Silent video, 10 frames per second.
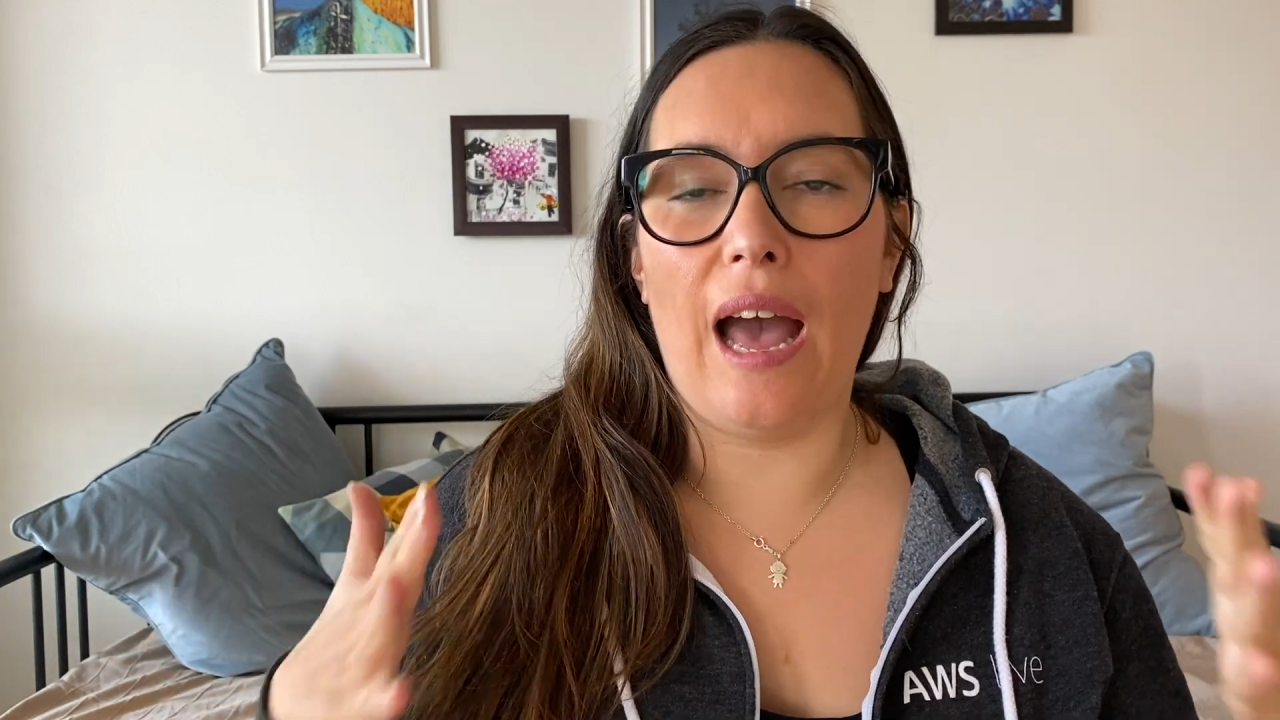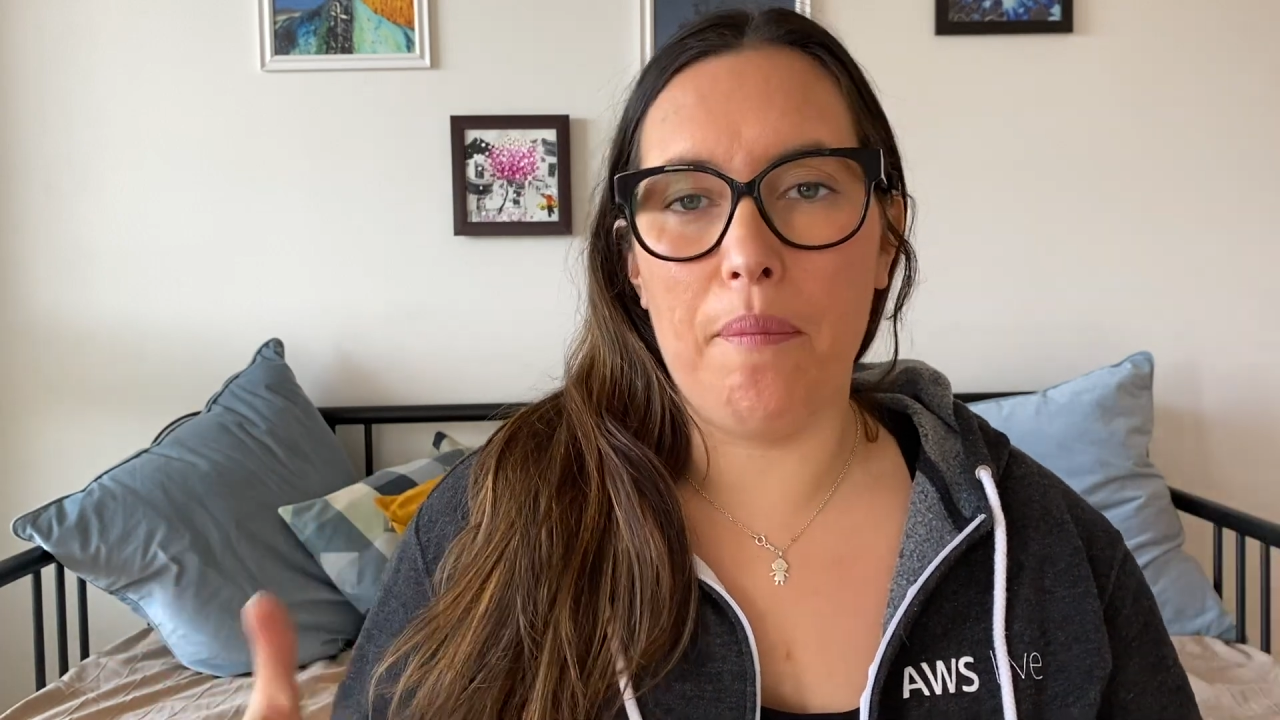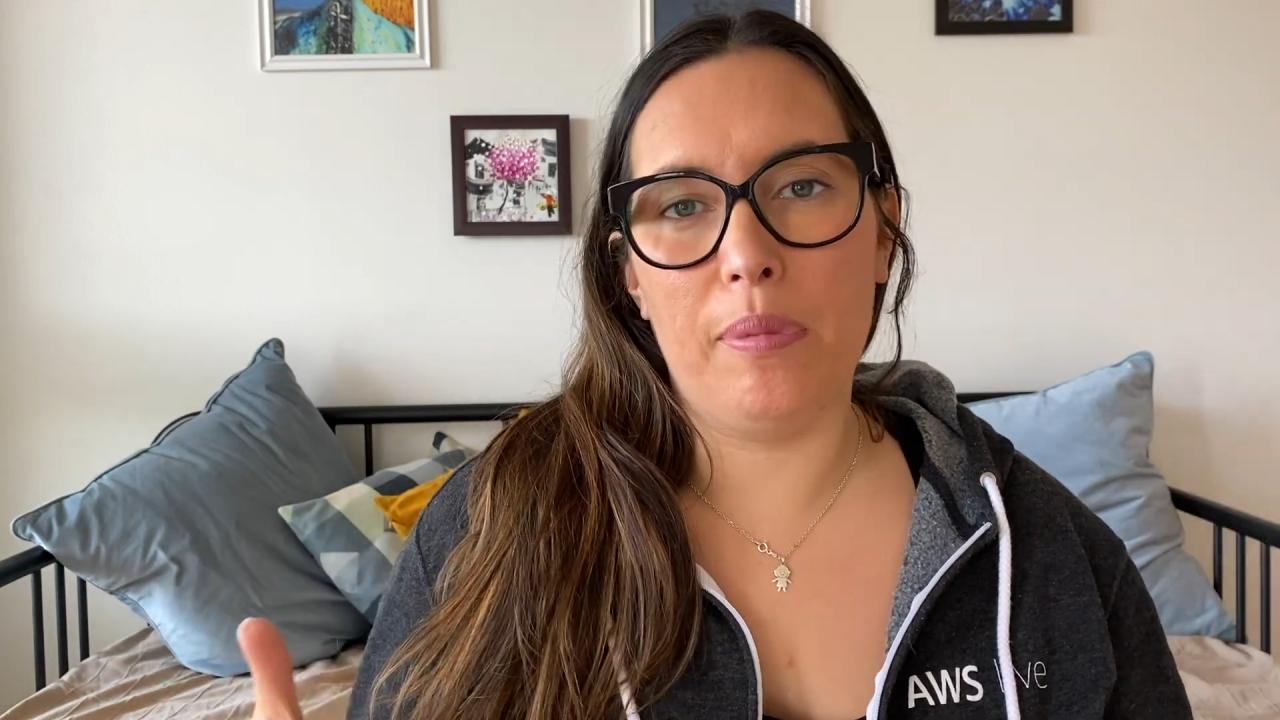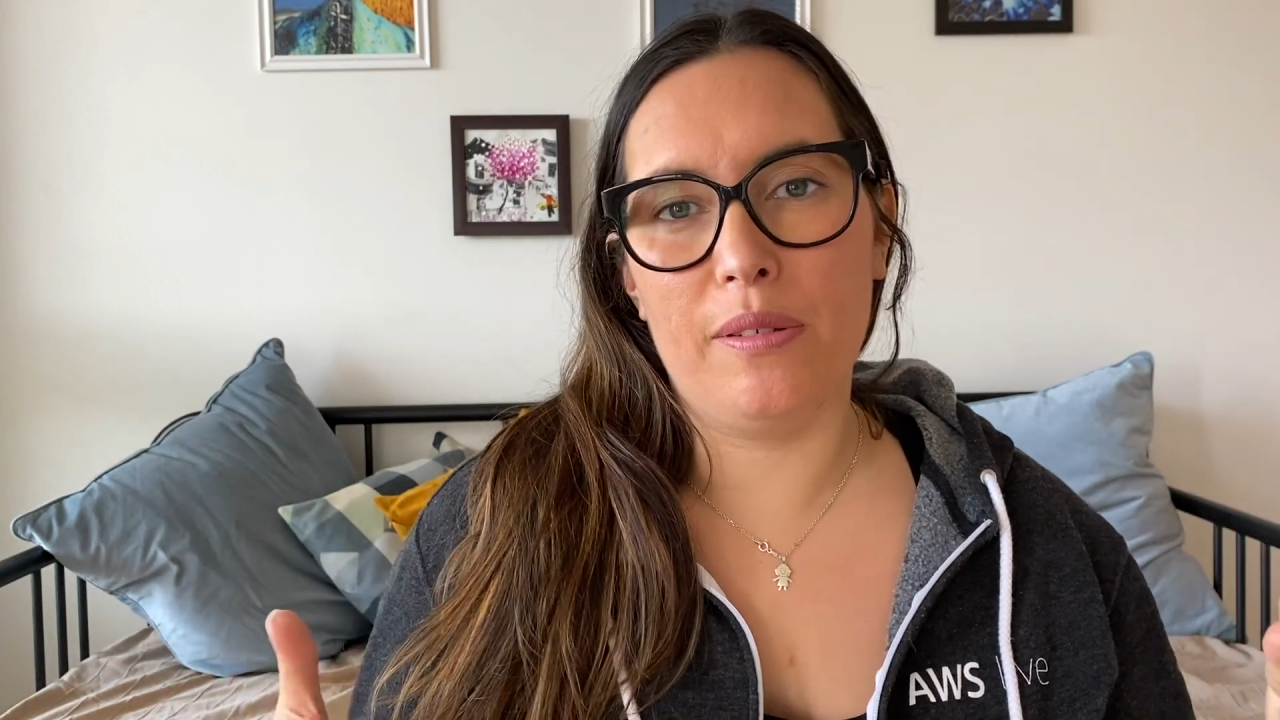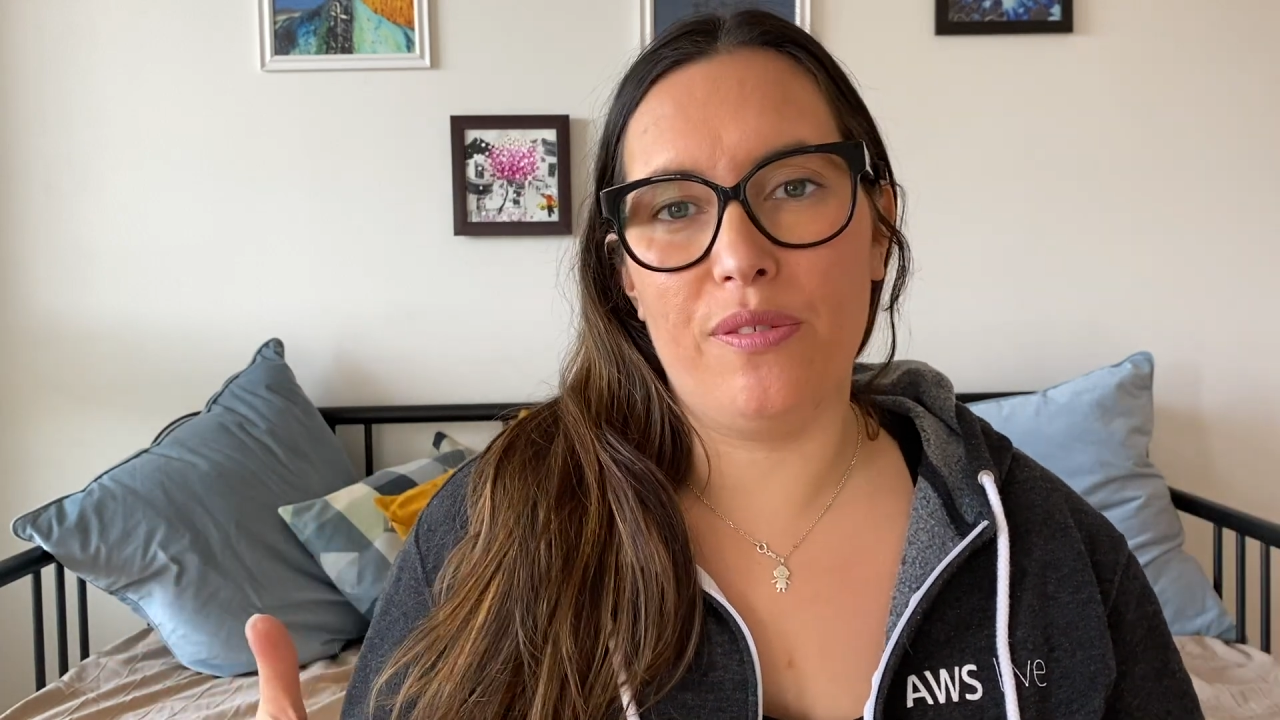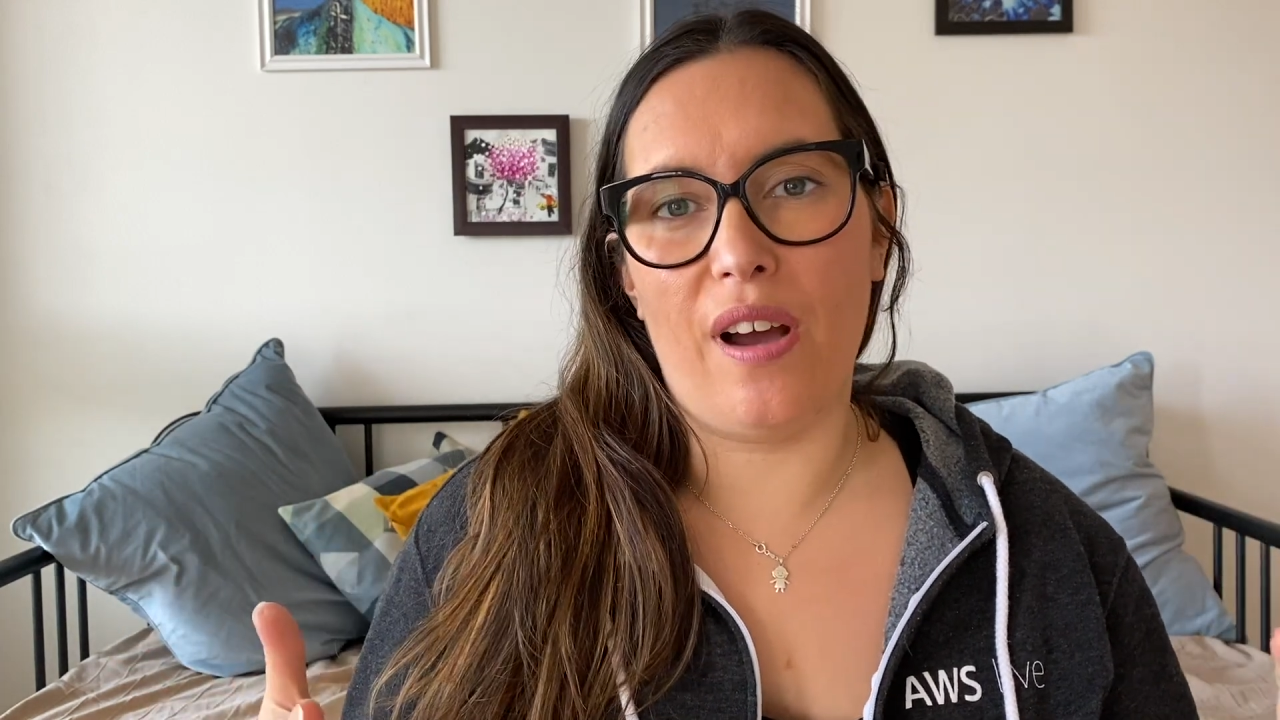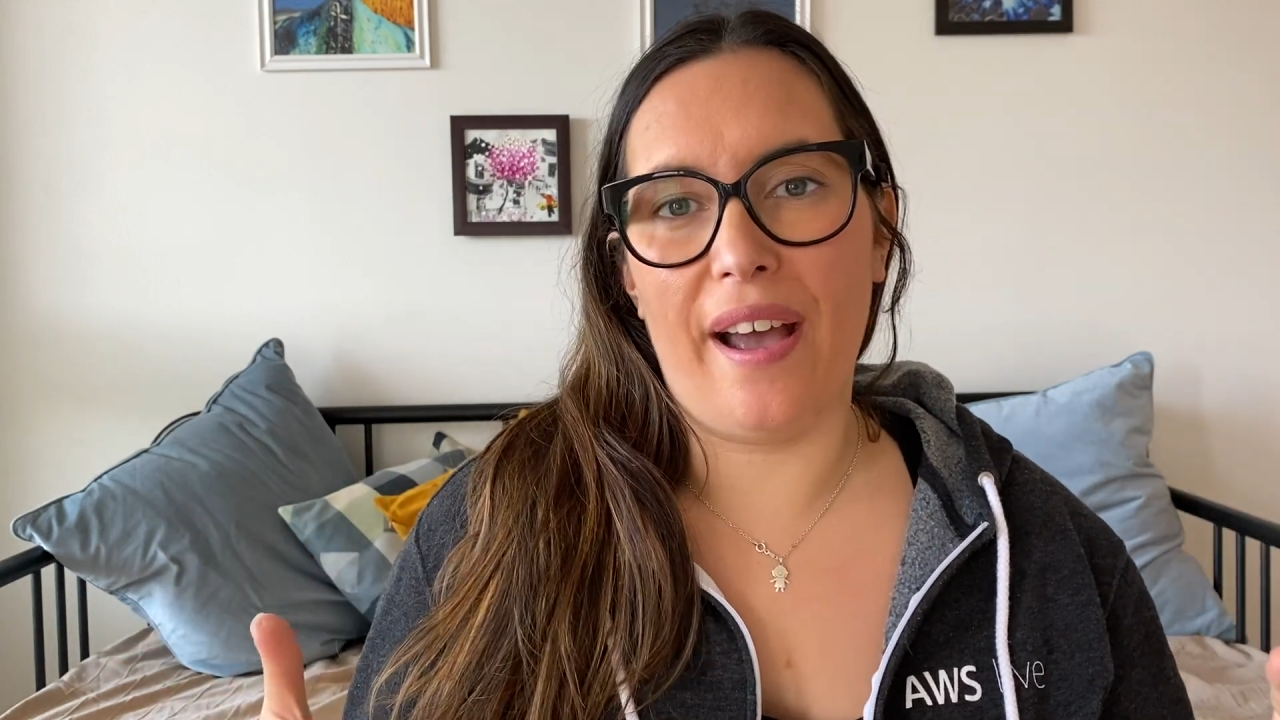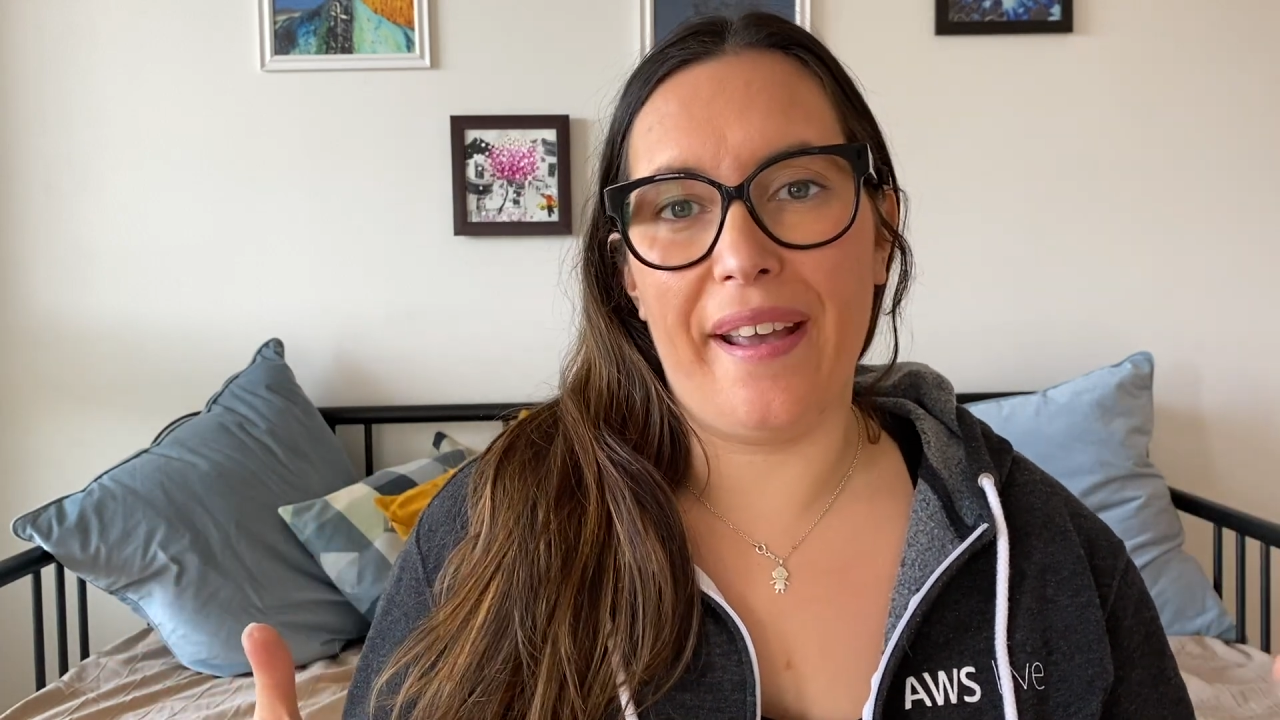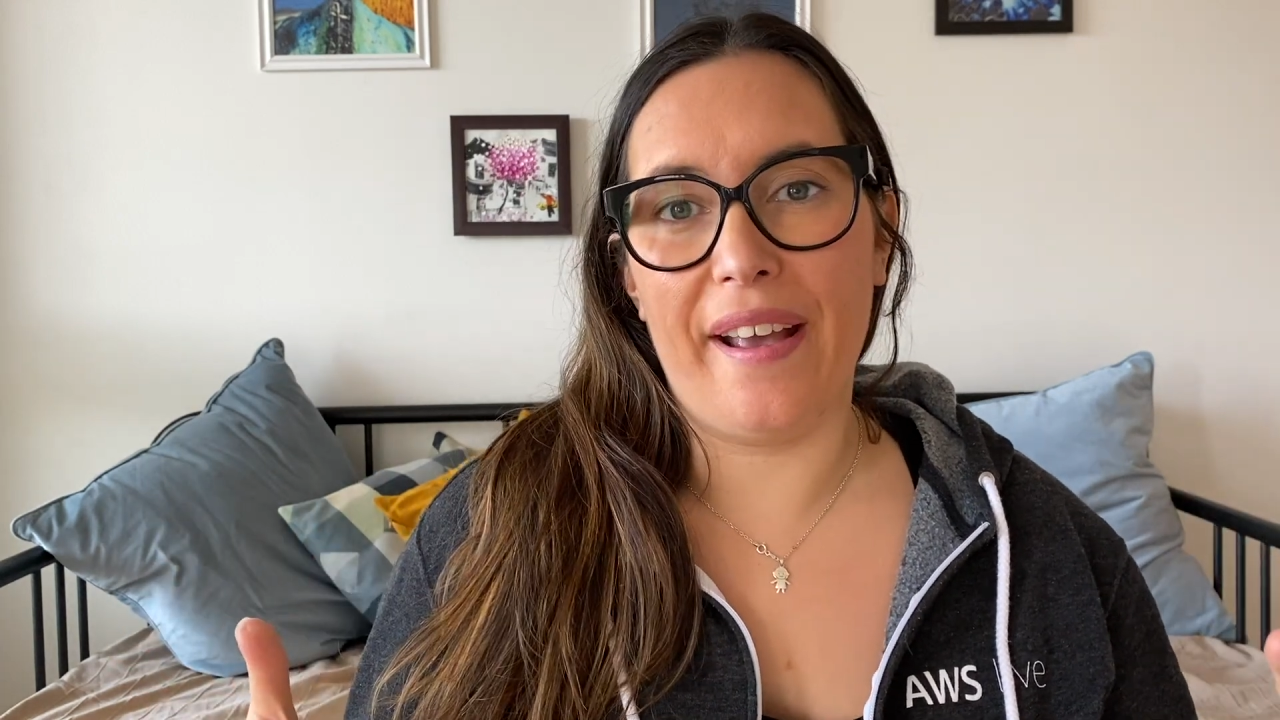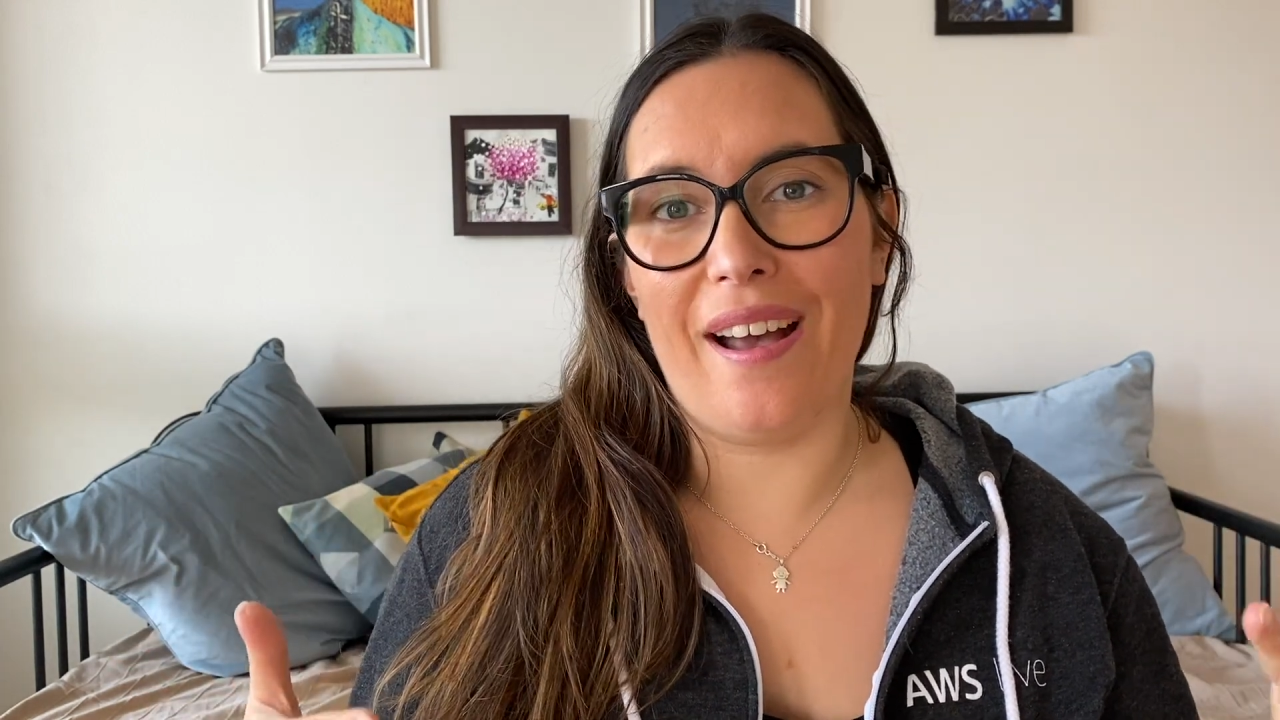
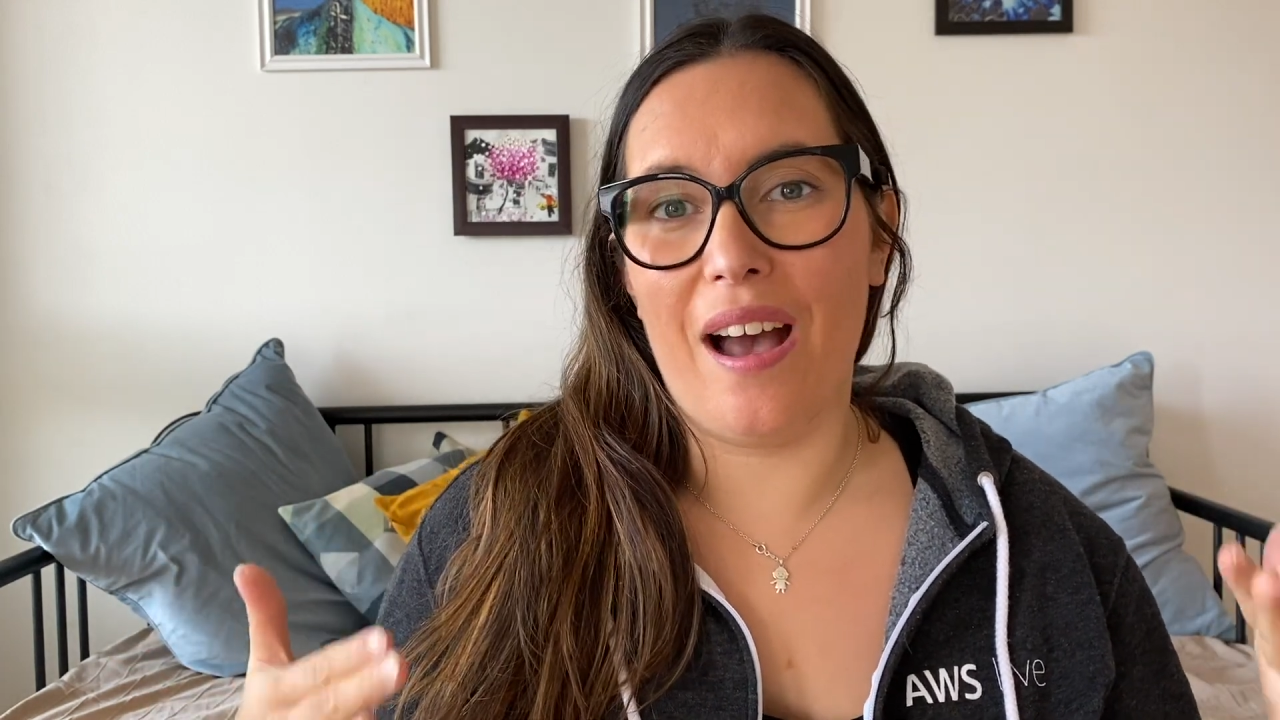Amplify